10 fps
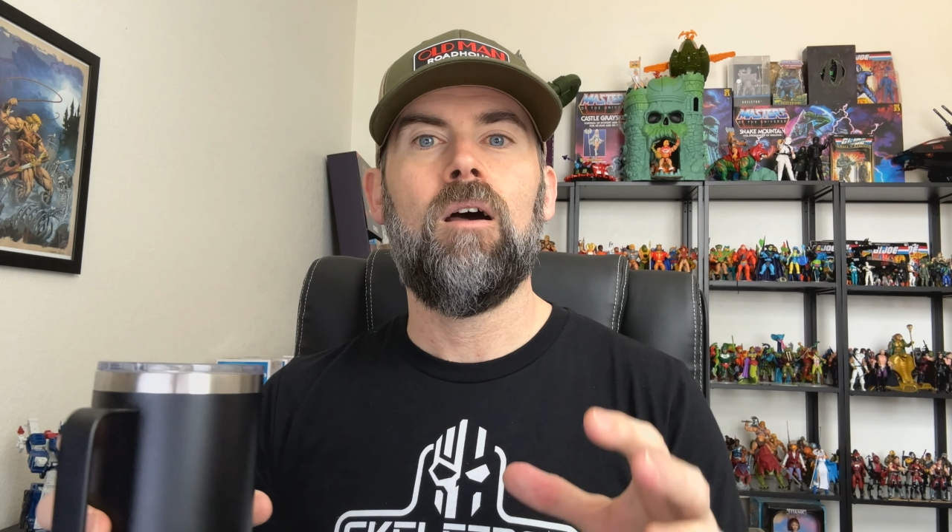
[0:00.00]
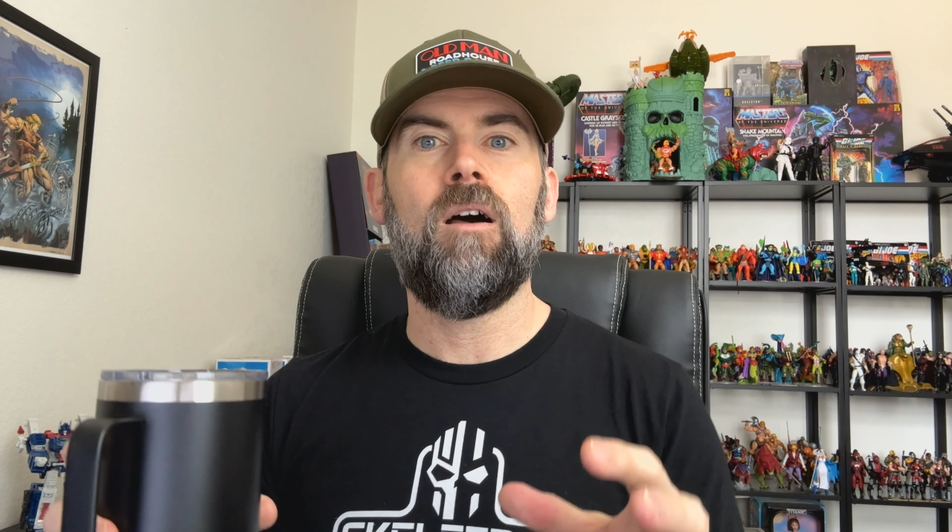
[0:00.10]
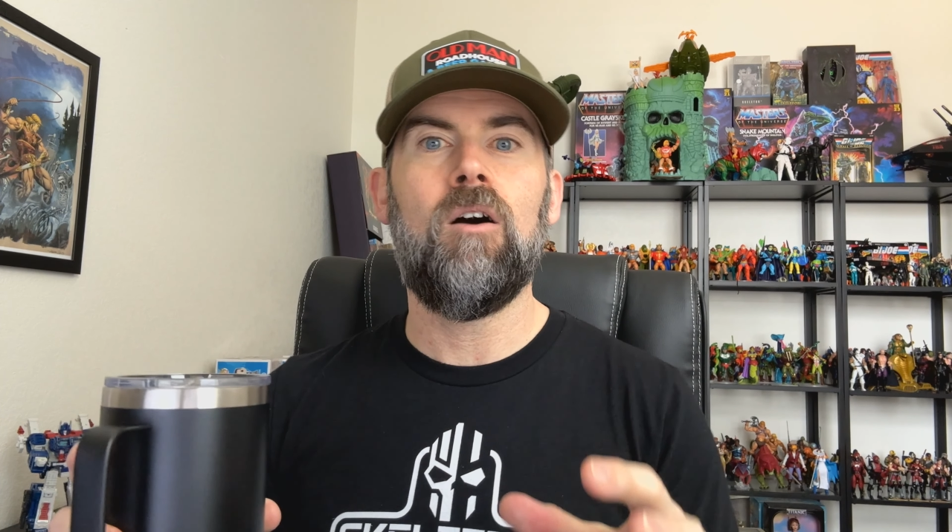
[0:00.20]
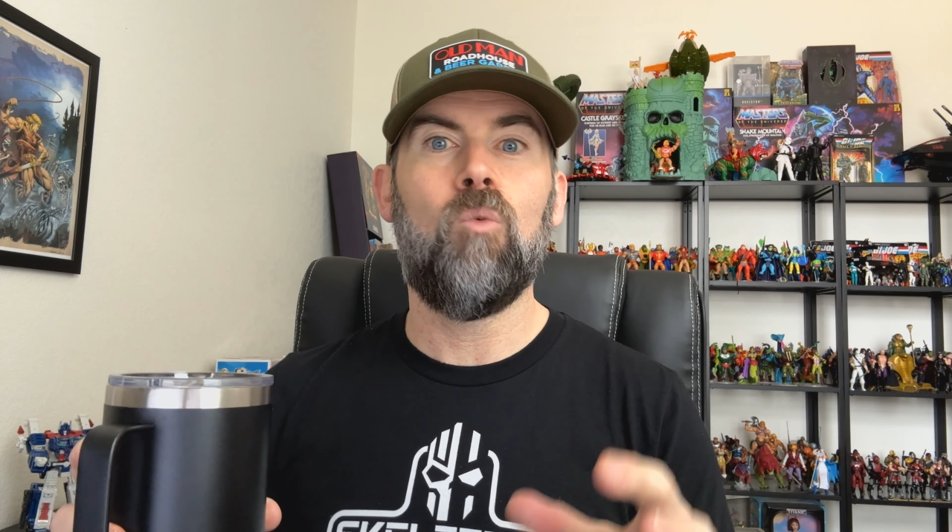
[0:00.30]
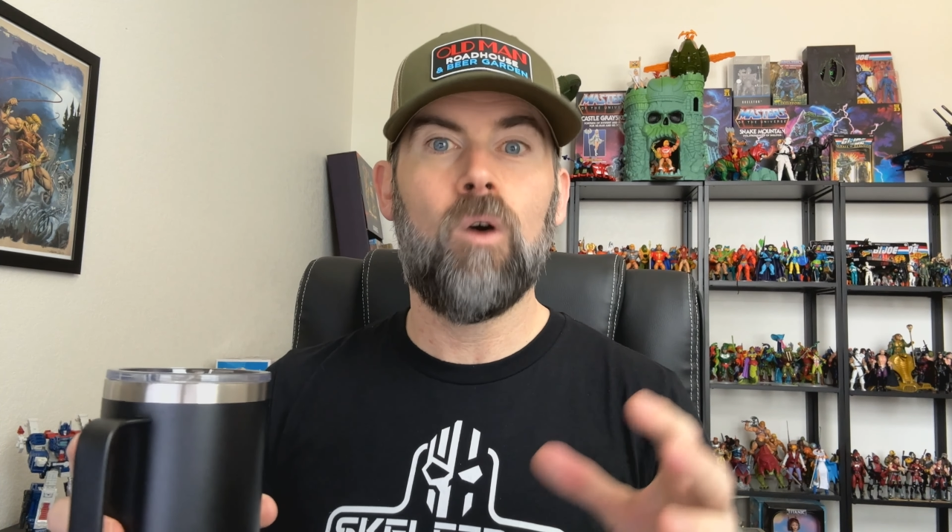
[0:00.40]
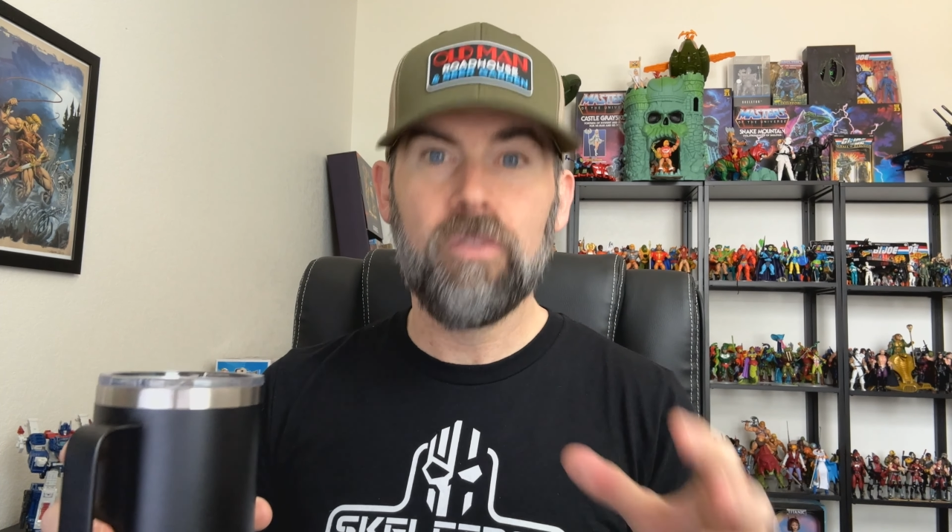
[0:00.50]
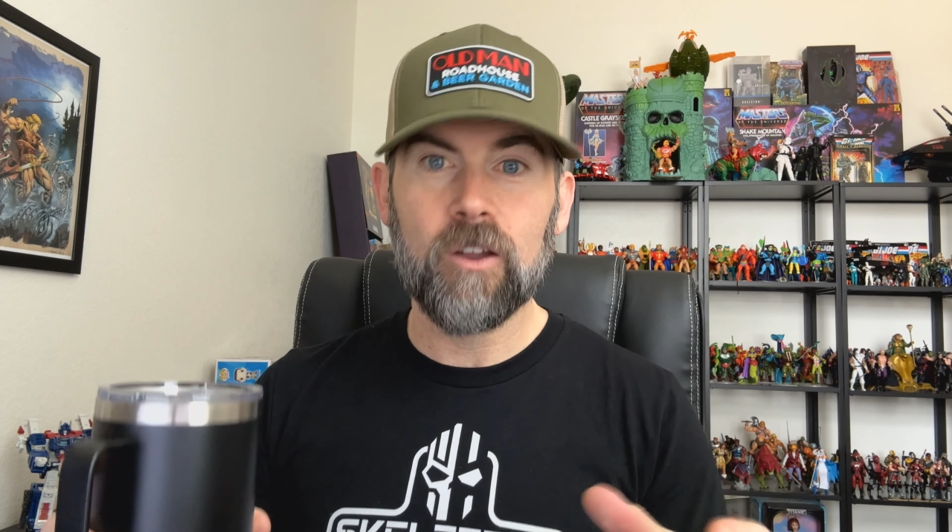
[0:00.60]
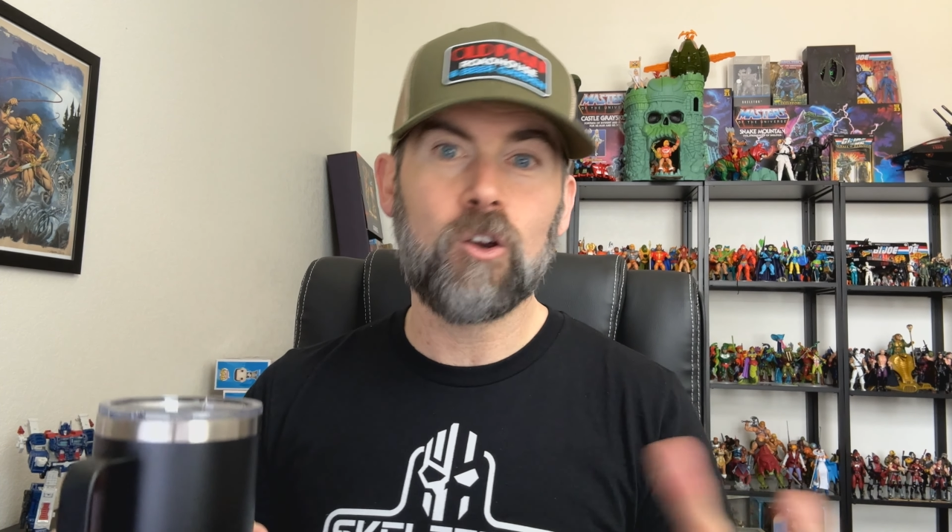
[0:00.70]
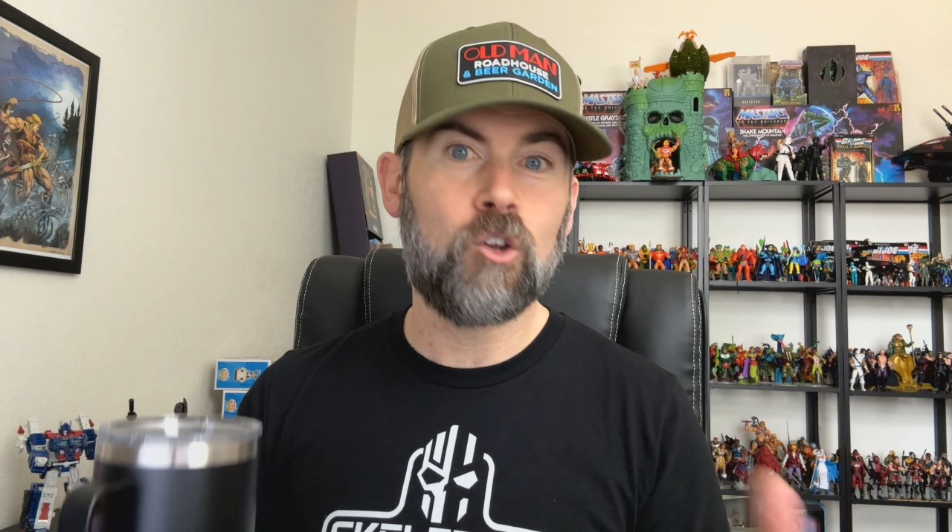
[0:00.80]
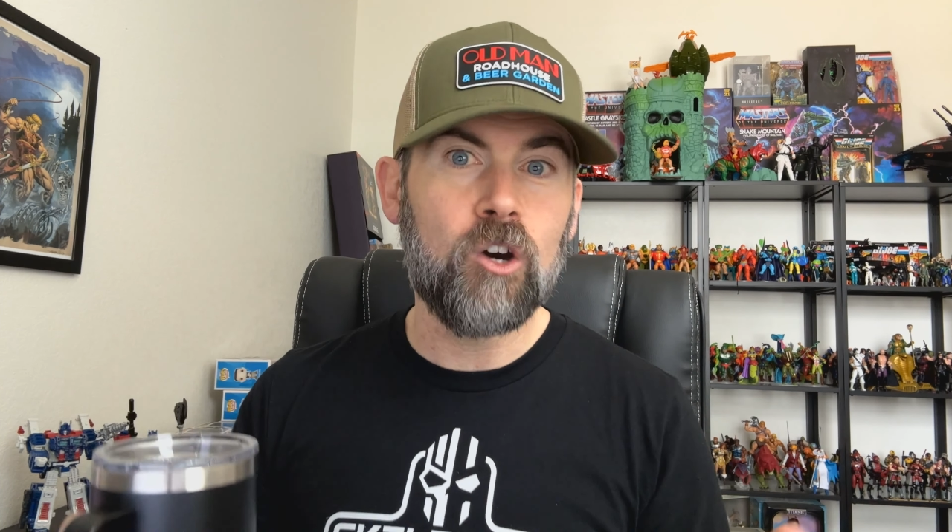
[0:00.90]
what
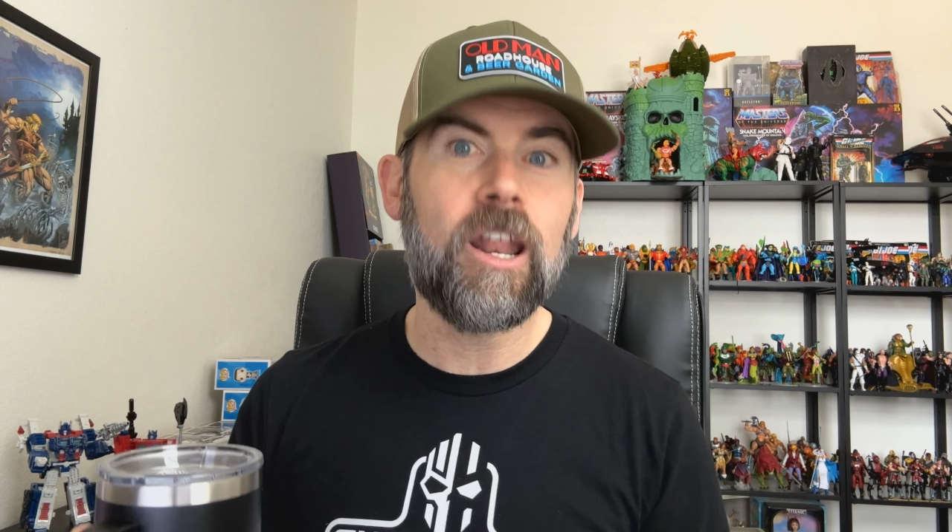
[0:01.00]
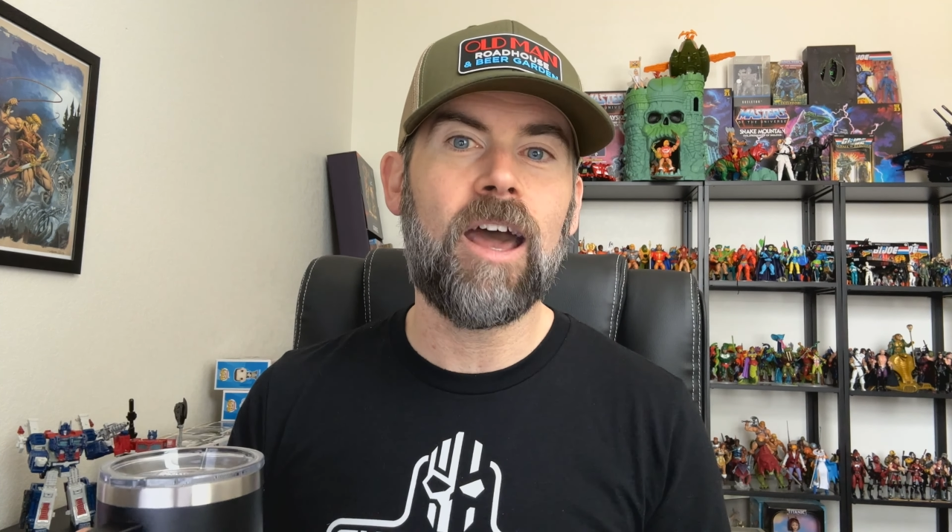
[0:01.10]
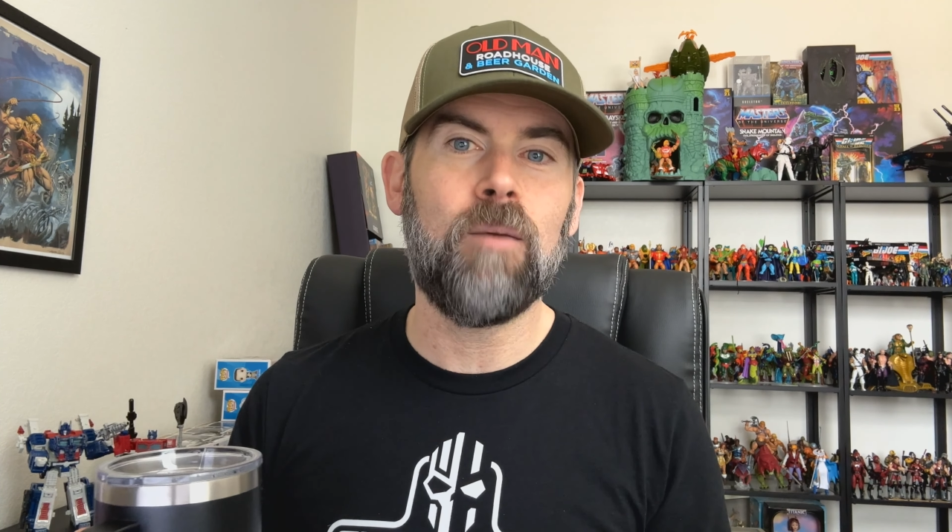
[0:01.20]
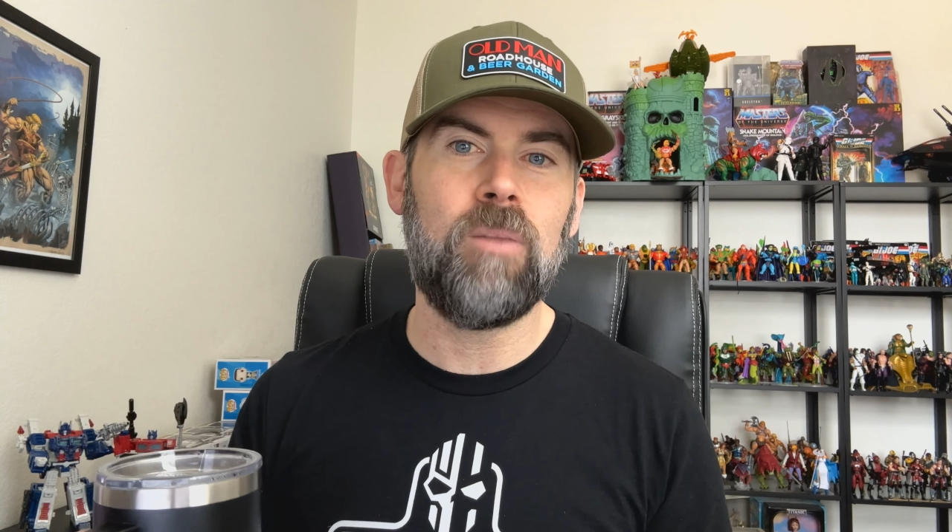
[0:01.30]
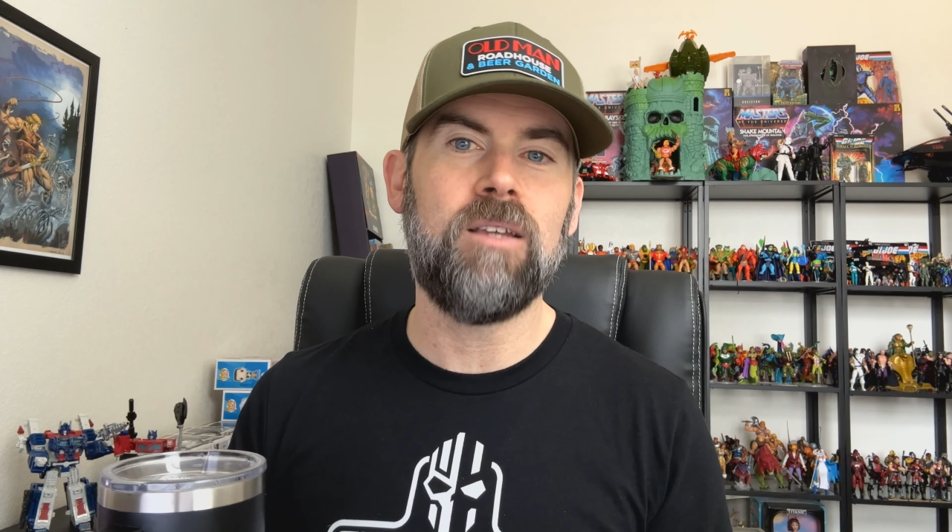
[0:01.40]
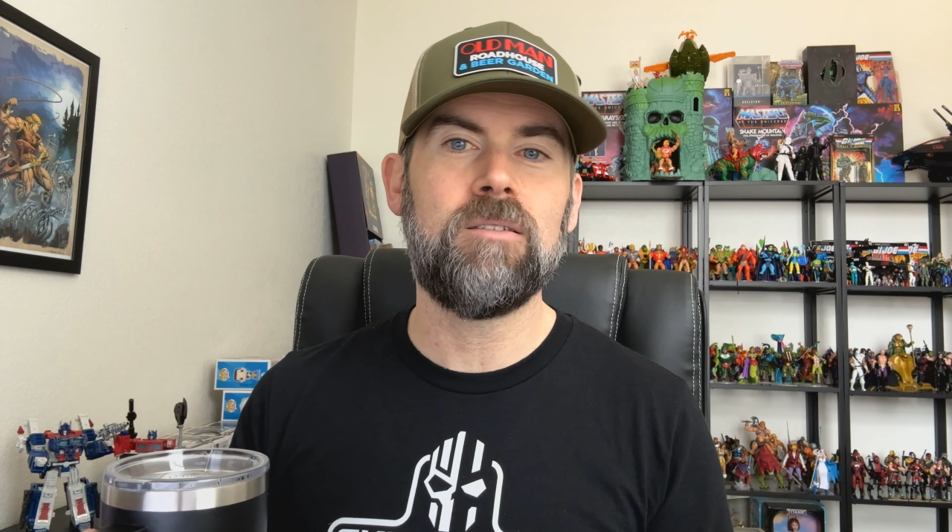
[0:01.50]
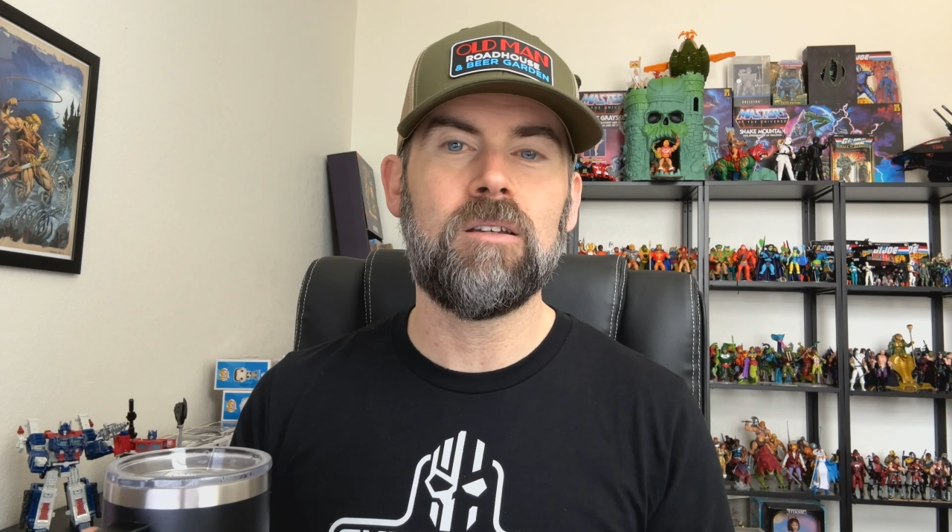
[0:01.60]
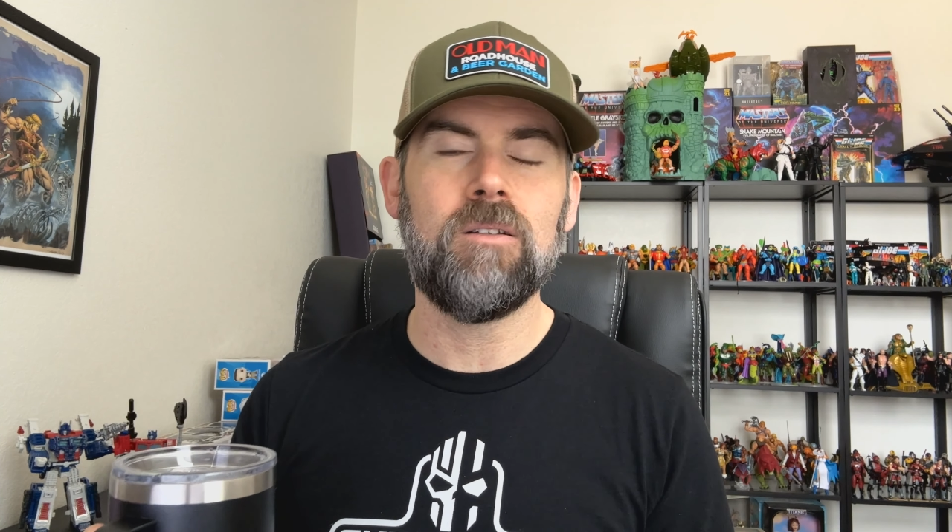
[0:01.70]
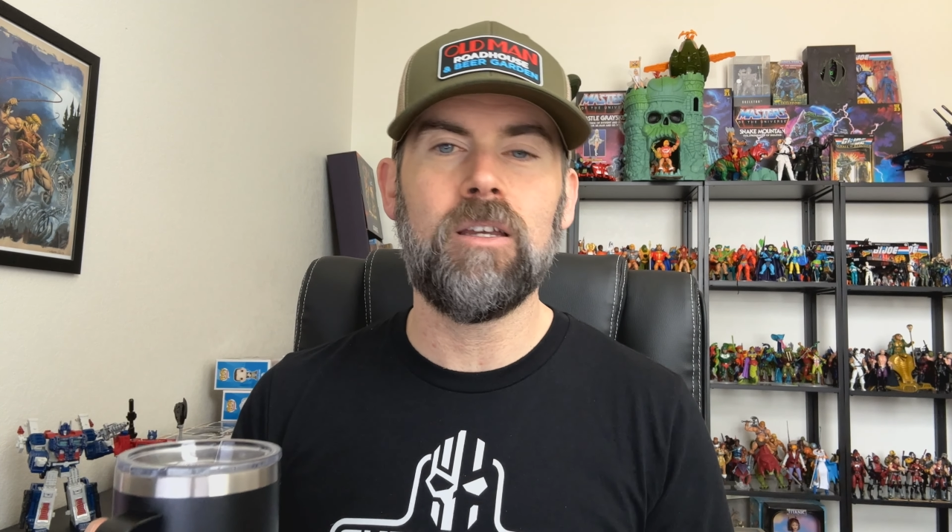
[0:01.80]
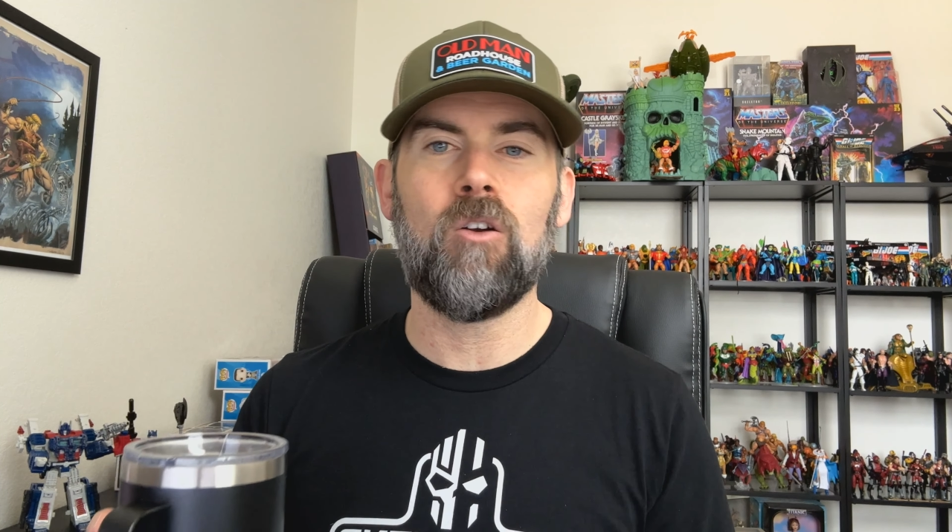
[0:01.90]
they're good at, basically.